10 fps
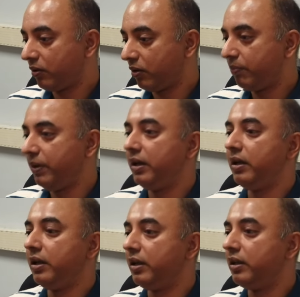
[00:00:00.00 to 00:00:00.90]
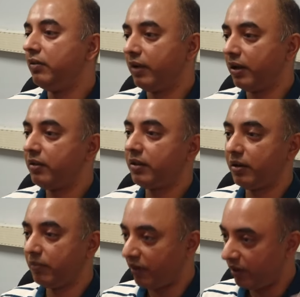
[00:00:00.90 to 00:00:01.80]
copied in the virus,
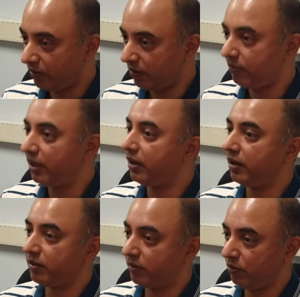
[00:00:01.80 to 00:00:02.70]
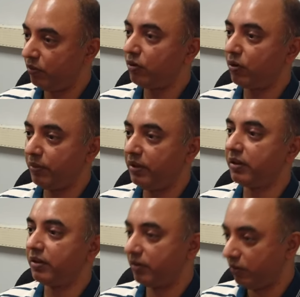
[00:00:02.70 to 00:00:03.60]
and virus is making its own
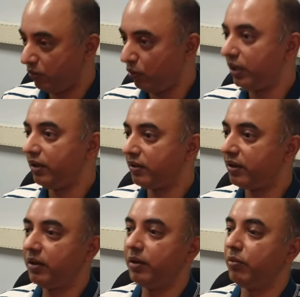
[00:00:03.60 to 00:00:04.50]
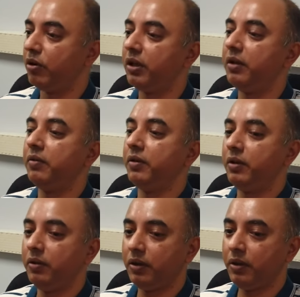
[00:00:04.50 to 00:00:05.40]
copies and growing inside the body.
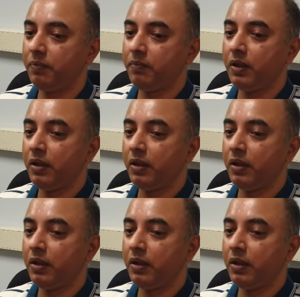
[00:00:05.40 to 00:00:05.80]
Okay.